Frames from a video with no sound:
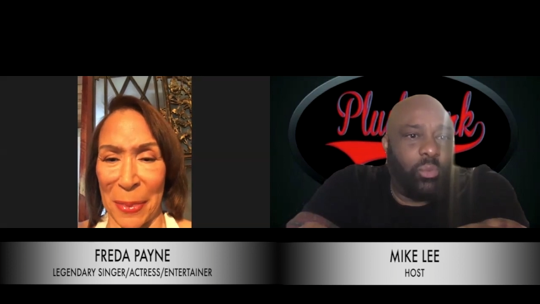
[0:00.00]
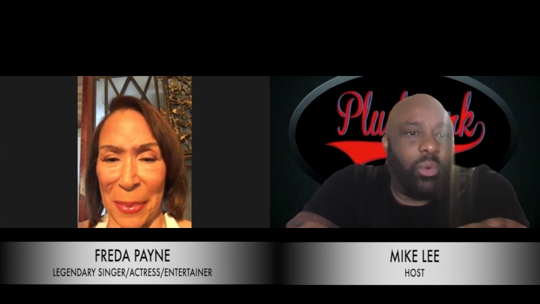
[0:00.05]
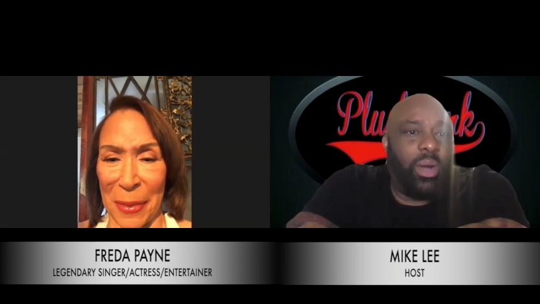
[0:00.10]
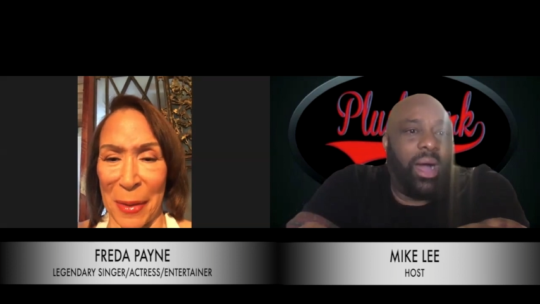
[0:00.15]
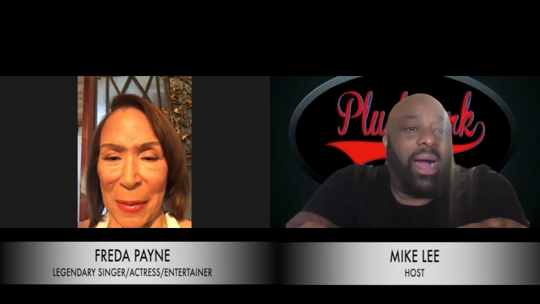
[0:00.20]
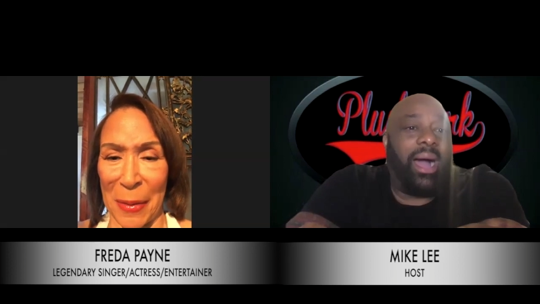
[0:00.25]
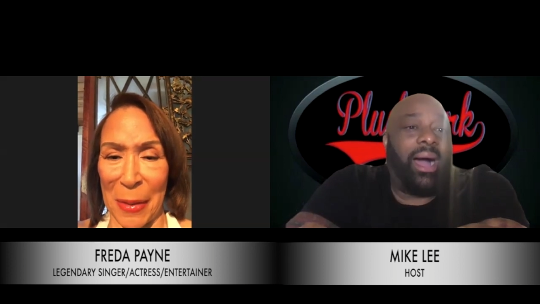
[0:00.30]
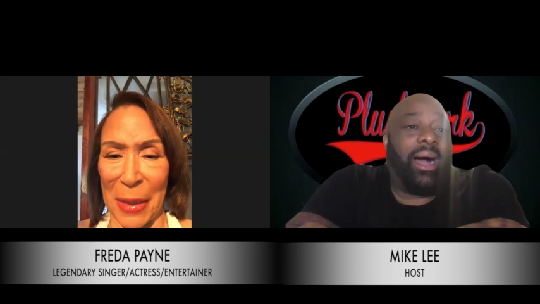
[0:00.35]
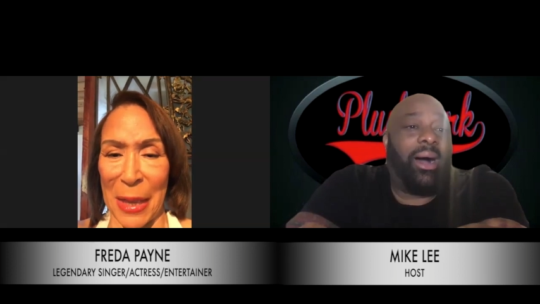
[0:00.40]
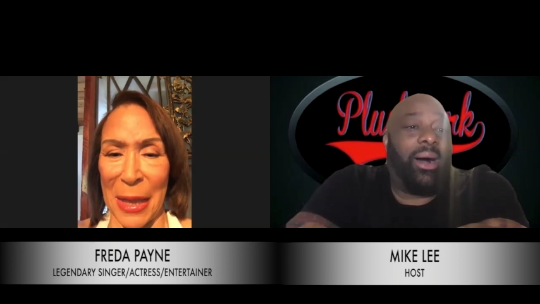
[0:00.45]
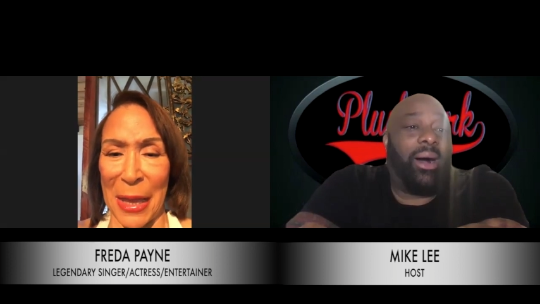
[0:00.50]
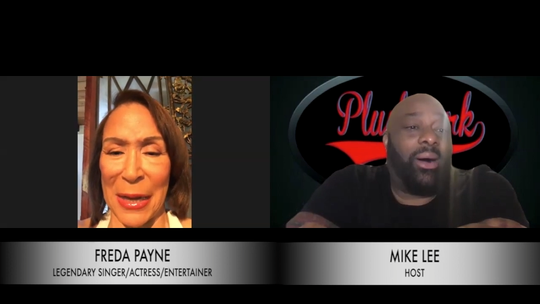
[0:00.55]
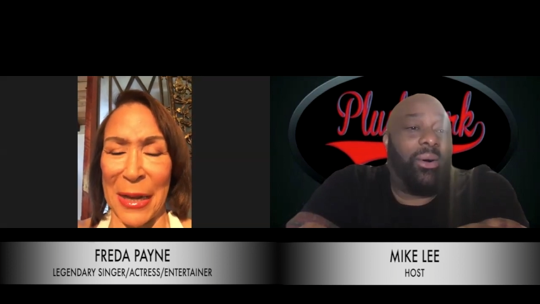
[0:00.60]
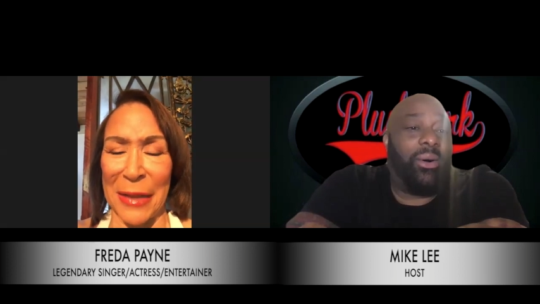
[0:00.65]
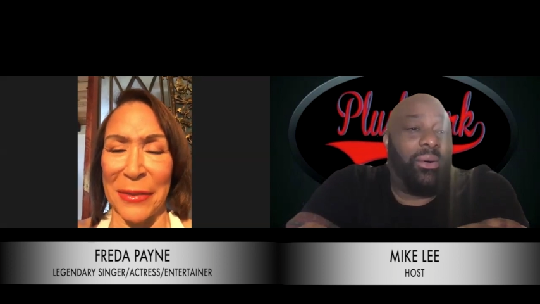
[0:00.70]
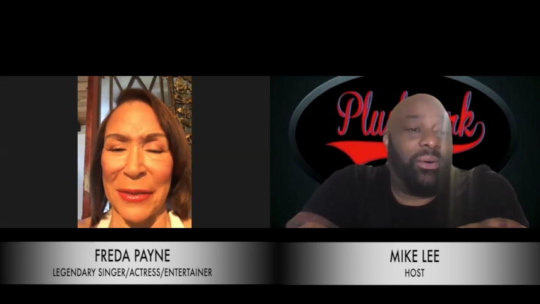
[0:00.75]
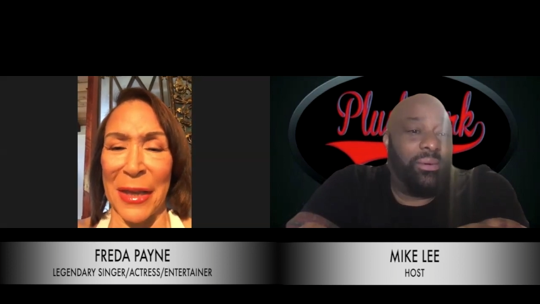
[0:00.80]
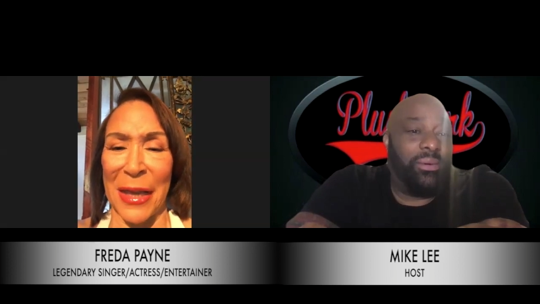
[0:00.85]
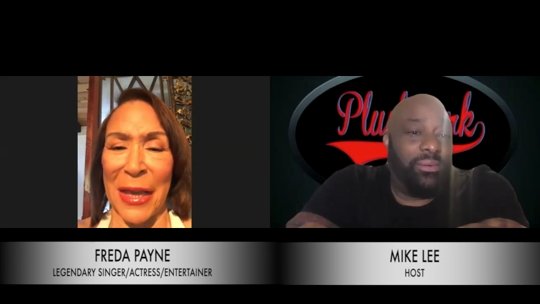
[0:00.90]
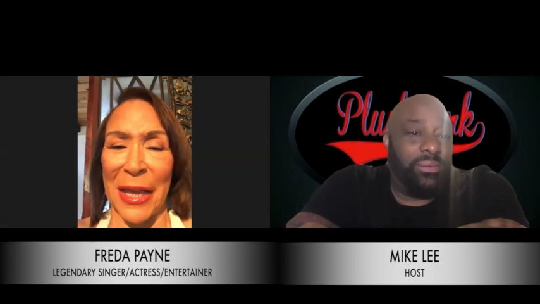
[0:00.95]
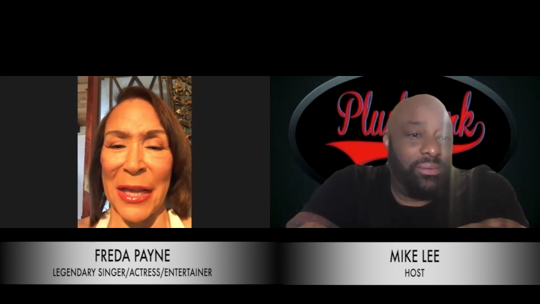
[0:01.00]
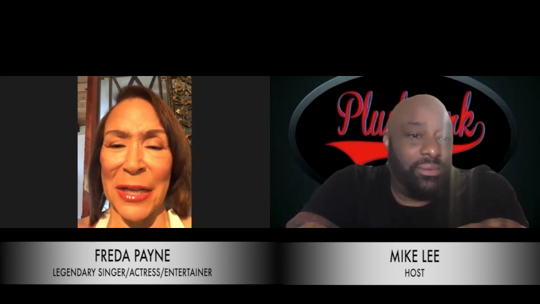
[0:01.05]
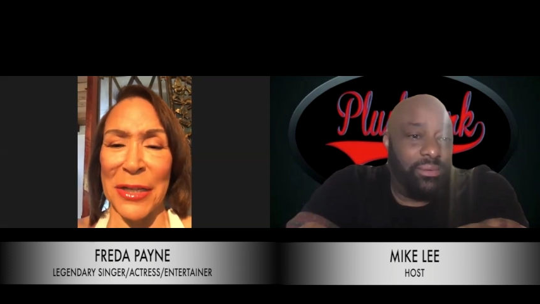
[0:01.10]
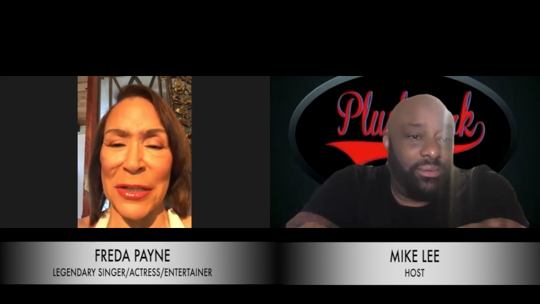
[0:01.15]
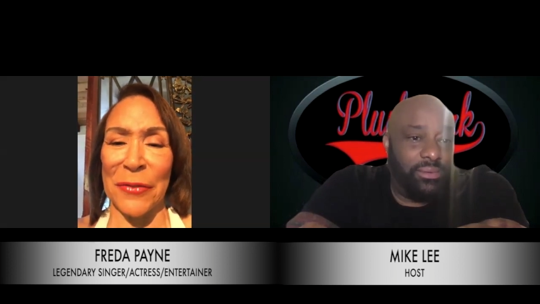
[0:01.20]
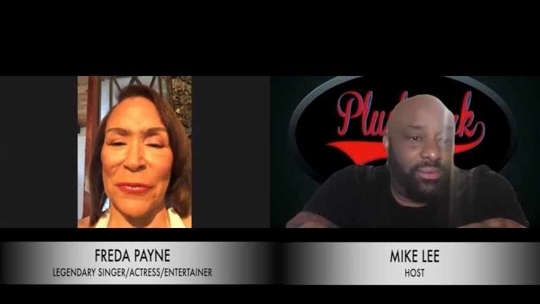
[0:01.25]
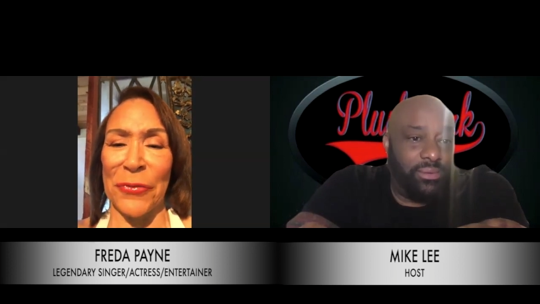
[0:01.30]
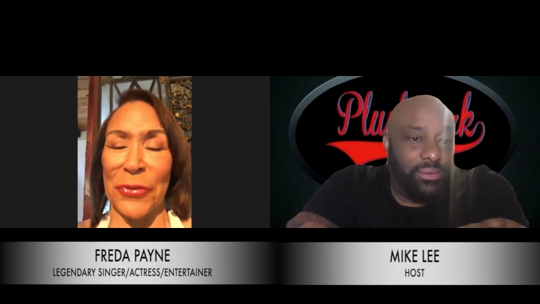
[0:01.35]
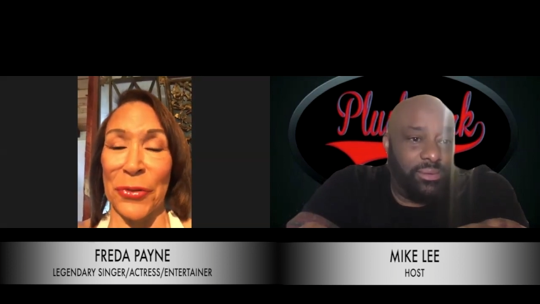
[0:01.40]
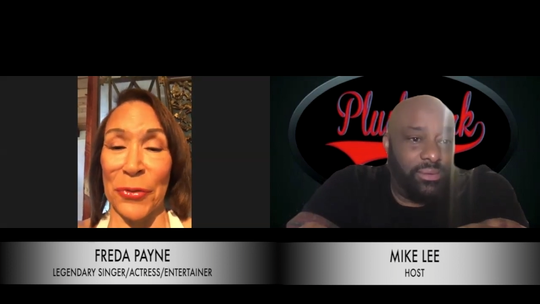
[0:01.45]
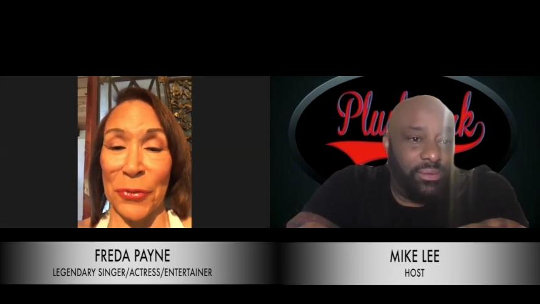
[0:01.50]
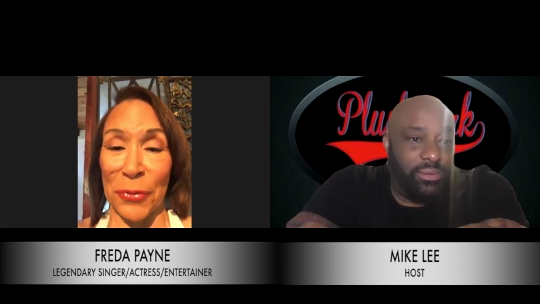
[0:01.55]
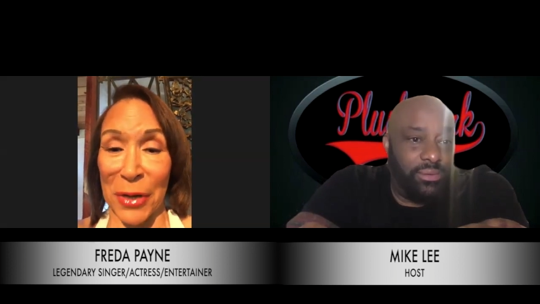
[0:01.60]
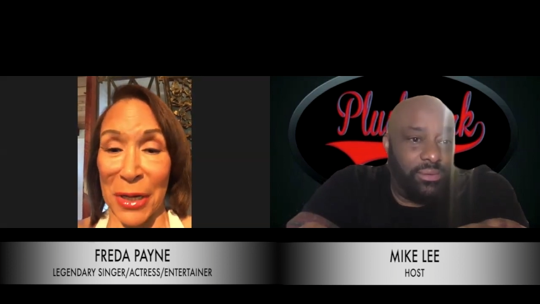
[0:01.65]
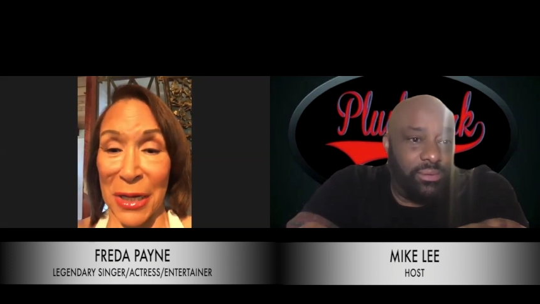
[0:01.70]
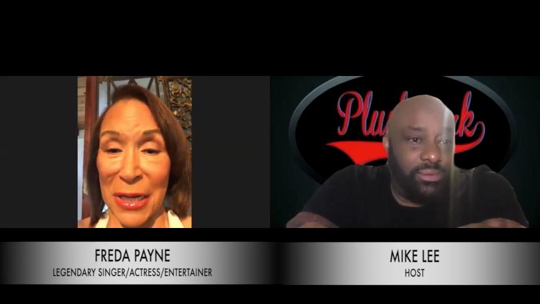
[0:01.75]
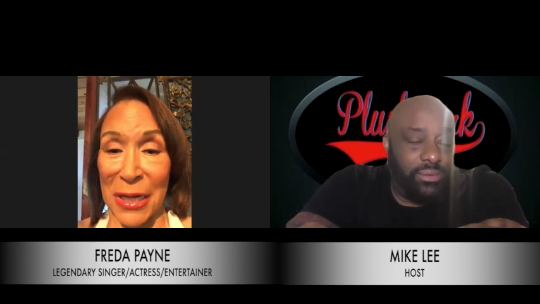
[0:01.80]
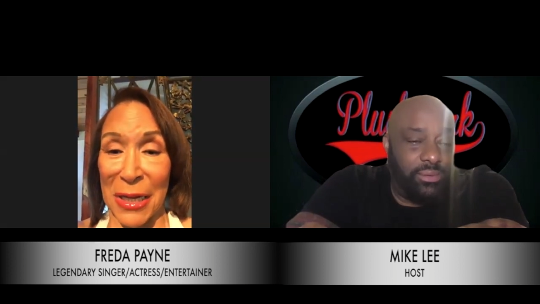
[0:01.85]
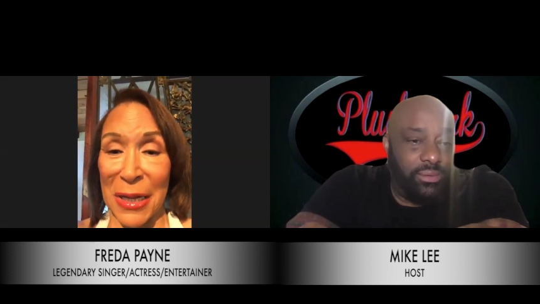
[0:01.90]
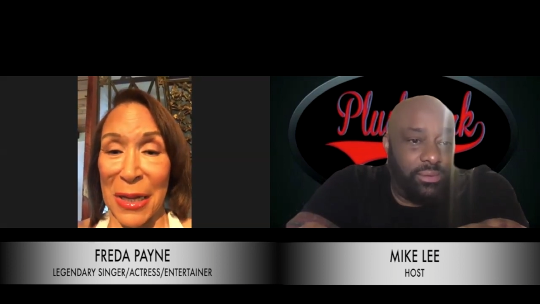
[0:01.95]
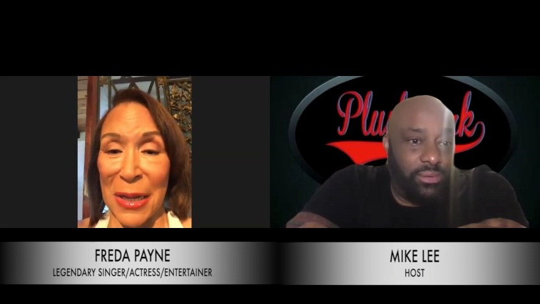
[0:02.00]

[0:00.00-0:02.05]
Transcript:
Speaker 1: Wow. And at the age of three,